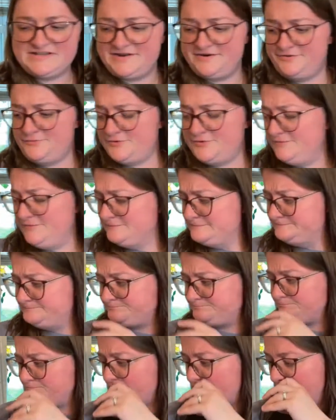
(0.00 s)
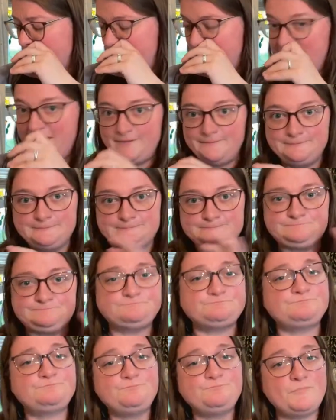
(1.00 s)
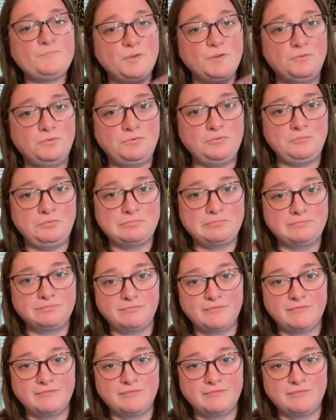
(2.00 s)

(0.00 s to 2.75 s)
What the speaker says: out of nowhere. But, whew,